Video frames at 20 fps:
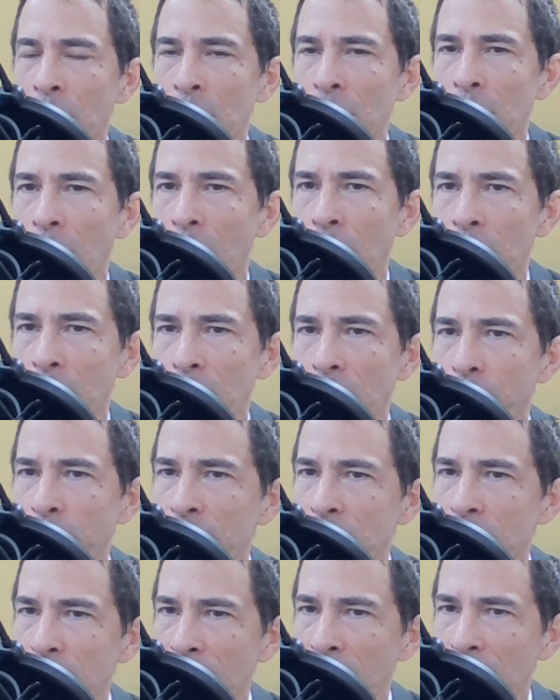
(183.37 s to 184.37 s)
Going
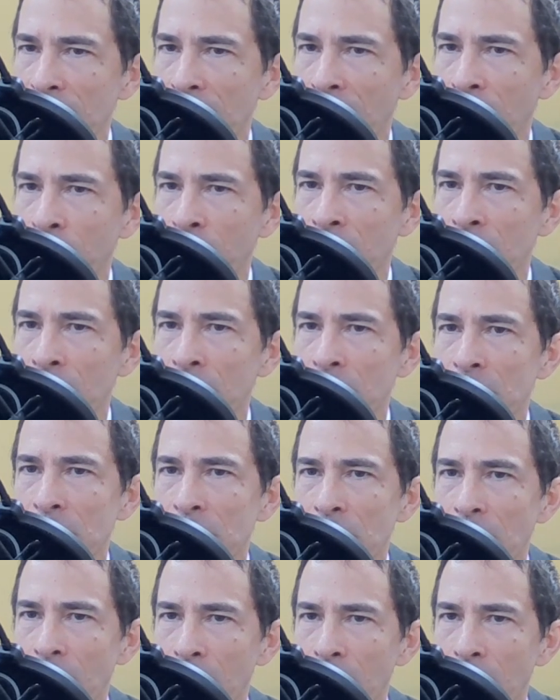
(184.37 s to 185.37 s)
straight down here, the
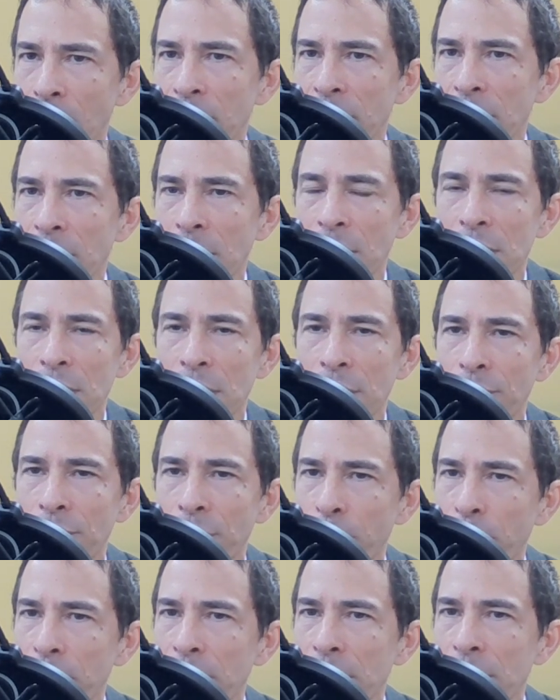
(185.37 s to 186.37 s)
Sagari, is a
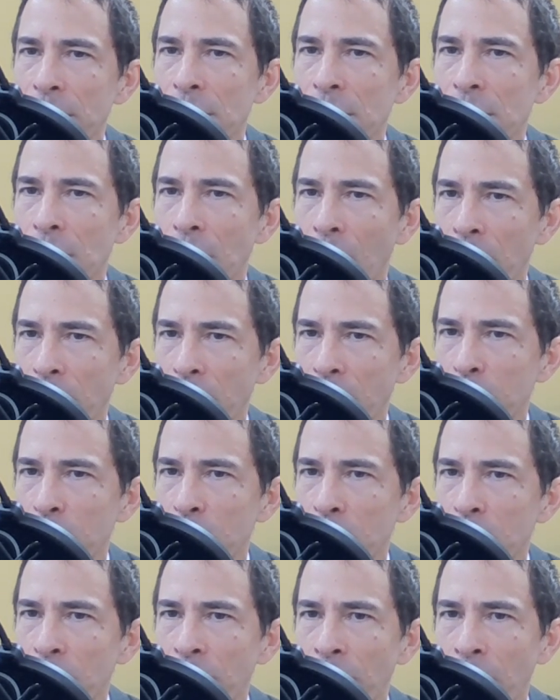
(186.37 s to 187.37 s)
very solid
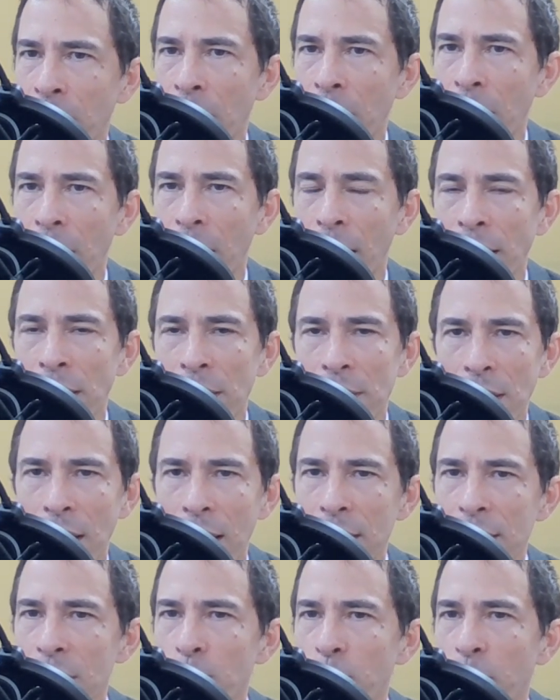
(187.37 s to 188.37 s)
move, and it
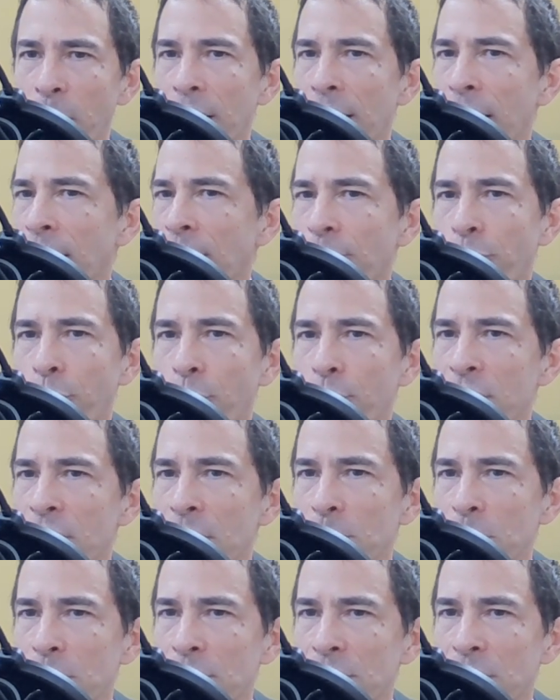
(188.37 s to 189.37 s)
takes away any forcing
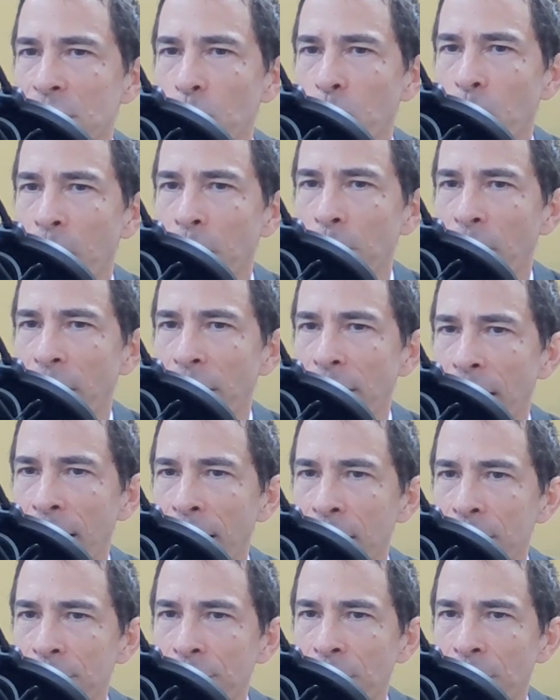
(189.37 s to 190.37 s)
moves that white might have.